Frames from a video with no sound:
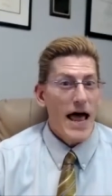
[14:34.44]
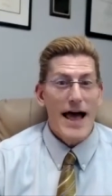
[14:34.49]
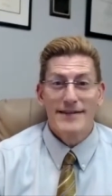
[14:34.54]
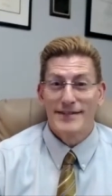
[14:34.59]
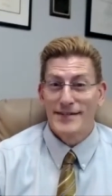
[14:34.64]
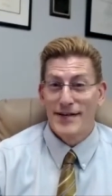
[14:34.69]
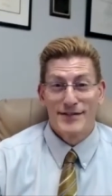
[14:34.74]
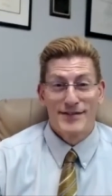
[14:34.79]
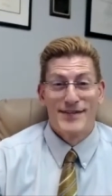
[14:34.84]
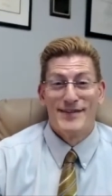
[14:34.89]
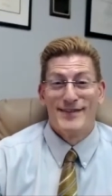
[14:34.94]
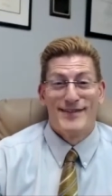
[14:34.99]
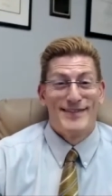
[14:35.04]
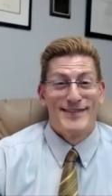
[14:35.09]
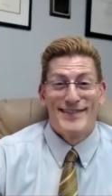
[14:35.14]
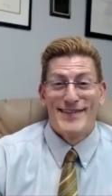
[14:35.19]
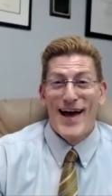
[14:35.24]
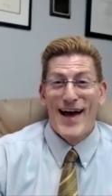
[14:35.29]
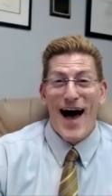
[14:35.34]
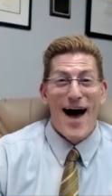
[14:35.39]
doesn't
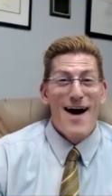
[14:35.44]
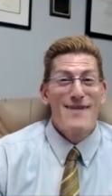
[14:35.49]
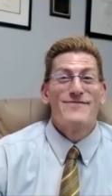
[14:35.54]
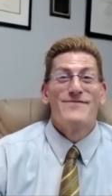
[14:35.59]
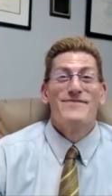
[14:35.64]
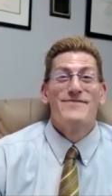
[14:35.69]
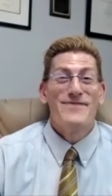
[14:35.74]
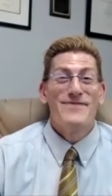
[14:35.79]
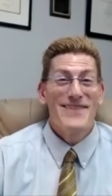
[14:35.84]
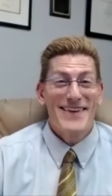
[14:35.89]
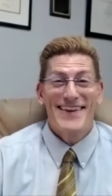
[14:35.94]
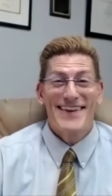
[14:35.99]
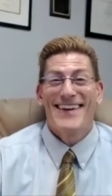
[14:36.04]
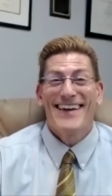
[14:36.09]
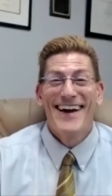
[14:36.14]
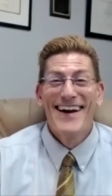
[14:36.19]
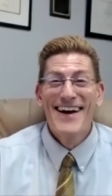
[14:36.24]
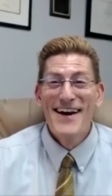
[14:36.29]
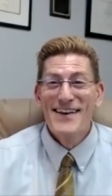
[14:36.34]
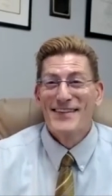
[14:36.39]
stop
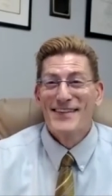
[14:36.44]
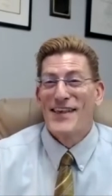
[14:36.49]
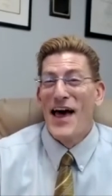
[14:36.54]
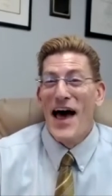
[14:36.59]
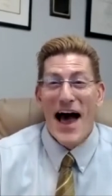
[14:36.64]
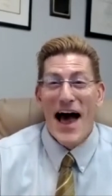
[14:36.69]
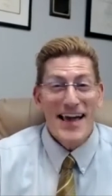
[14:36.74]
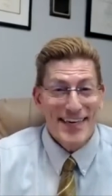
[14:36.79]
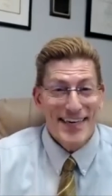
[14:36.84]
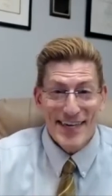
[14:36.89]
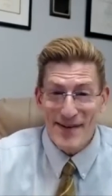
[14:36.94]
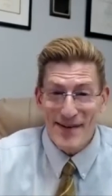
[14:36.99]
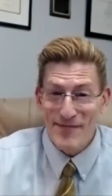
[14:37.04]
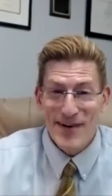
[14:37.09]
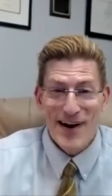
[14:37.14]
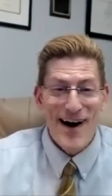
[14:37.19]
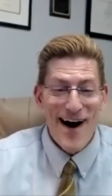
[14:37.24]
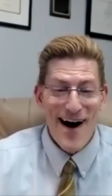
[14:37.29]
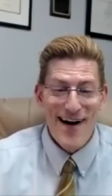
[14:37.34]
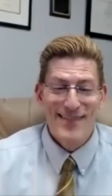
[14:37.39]
me. So I keep
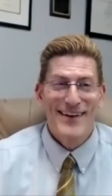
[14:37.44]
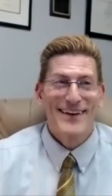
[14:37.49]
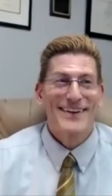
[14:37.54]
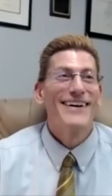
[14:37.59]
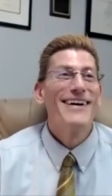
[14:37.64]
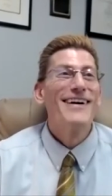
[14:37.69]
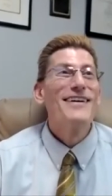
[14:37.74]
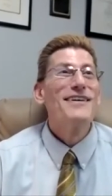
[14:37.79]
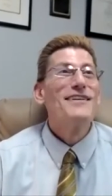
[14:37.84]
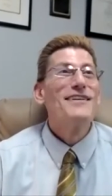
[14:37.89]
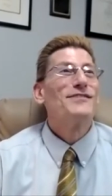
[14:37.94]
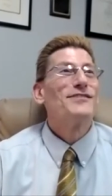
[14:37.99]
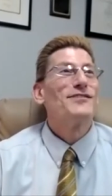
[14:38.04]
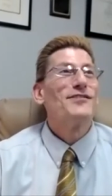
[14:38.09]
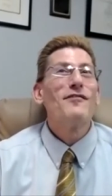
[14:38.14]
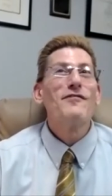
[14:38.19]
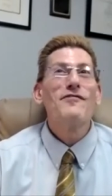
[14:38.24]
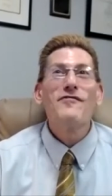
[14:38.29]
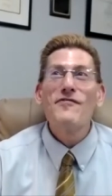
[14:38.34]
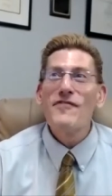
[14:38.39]
calling.
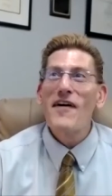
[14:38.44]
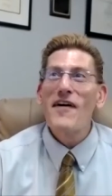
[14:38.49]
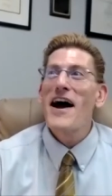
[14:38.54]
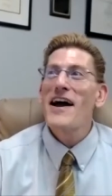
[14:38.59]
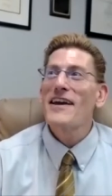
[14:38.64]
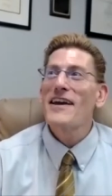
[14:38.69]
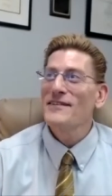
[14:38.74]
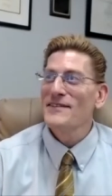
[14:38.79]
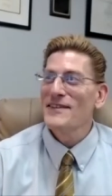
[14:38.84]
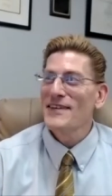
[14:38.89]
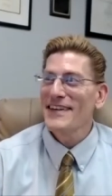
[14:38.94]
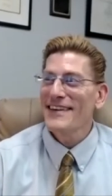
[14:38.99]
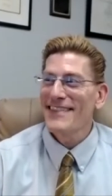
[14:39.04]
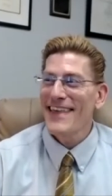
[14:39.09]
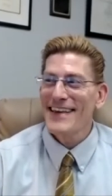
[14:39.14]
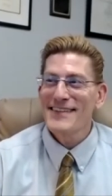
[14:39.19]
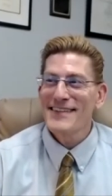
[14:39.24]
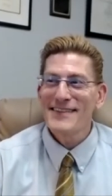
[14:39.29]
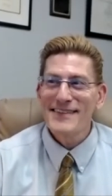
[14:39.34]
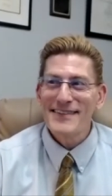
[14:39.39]
So finally,
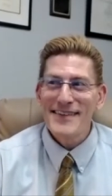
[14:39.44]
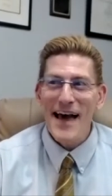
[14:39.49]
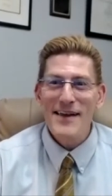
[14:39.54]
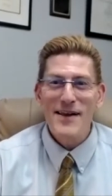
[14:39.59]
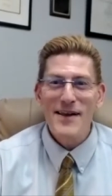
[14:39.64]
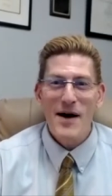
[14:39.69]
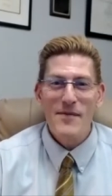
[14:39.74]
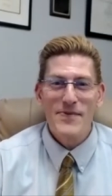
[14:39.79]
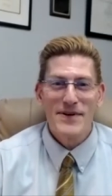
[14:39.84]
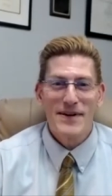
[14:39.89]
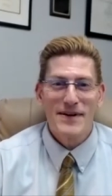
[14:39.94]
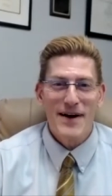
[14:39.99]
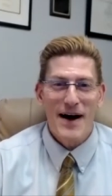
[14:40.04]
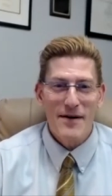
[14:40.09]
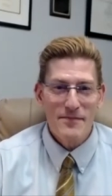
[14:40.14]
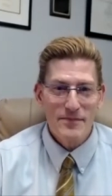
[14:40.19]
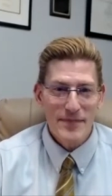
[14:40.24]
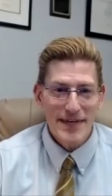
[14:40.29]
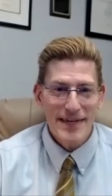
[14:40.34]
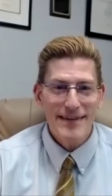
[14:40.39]
they set up a, a
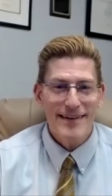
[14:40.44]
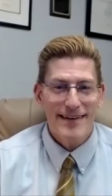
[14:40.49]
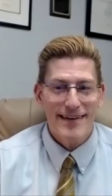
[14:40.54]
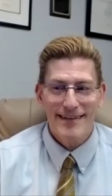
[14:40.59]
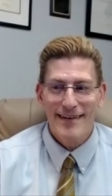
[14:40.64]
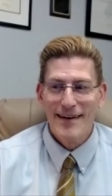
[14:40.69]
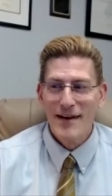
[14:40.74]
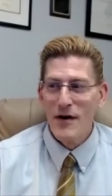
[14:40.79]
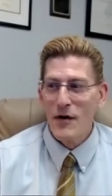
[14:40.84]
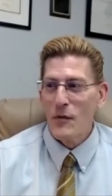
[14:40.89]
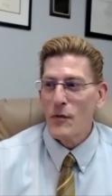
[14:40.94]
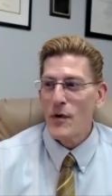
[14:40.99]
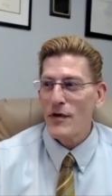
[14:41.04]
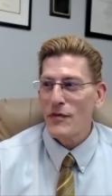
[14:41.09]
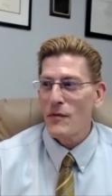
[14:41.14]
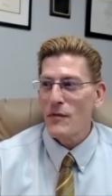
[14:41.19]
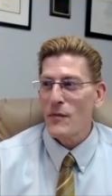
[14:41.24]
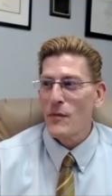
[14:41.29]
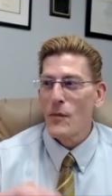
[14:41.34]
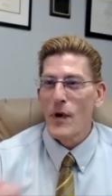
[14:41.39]
meeting with
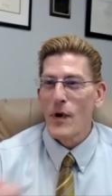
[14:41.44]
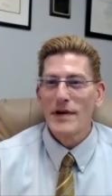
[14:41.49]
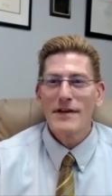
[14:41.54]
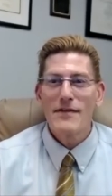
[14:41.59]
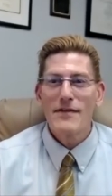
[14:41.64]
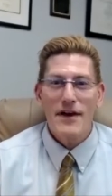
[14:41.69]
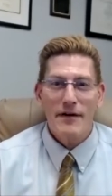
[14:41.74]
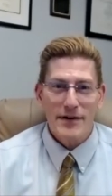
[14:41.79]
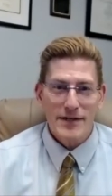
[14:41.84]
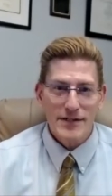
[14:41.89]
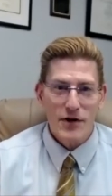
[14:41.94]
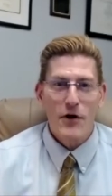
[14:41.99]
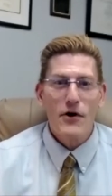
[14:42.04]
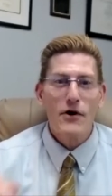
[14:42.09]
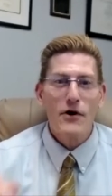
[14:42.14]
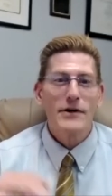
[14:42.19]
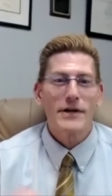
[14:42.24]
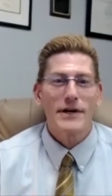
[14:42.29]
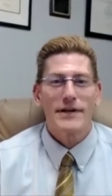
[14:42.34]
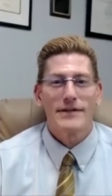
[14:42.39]
one of their
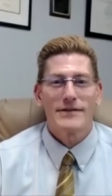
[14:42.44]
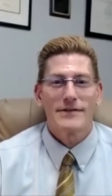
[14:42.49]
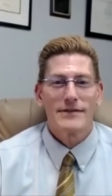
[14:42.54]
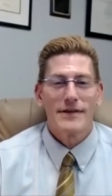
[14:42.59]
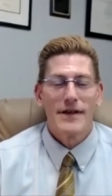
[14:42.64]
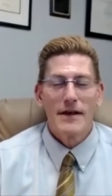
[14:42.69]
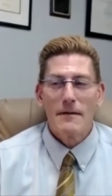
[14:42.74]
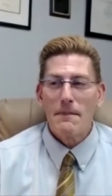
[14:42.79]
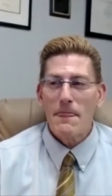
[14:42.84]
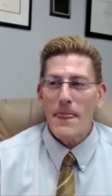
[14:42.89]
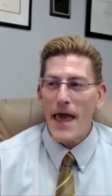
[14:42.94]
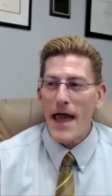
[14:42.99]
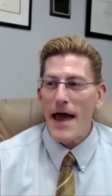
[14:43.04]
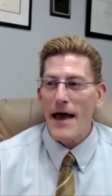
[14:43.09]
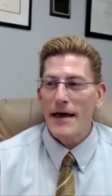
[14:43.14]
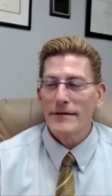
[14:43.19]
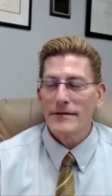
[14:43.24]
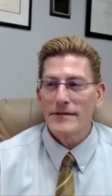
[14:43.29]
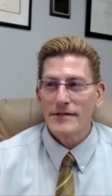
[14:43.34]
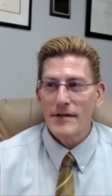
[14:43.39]
attorneys
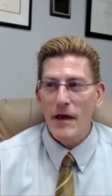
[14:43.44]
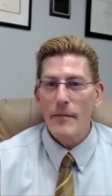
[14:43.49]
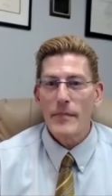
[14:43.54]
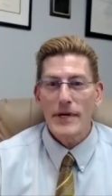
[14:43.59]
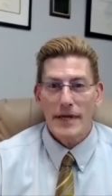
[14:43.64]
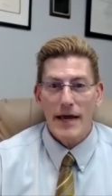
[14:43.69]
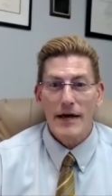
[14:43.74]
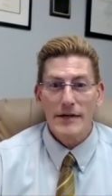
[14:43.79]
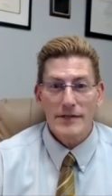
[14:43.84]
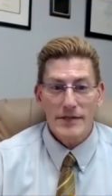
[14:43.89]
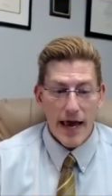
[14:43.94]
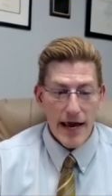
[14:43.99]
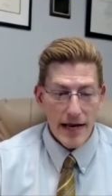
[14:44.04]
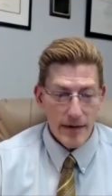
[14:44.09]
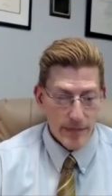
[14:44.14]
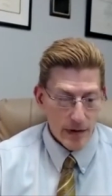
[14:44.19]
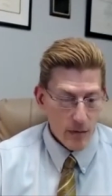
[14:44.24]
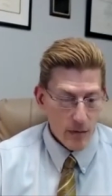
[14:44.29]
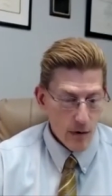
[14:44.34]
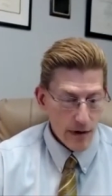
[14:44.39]
and somebody else I had
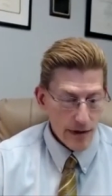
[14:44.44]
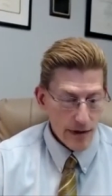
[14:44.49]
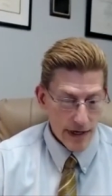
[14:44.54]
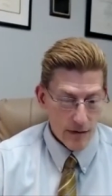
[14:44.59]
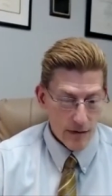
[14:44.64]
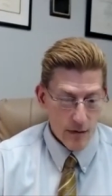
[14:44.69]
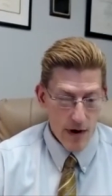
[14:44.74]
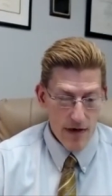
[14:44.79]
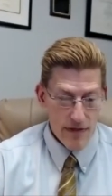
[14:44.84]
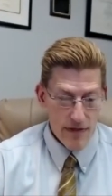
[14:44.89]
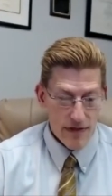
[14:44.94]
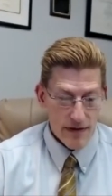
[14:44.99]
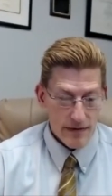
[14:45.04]
been working with.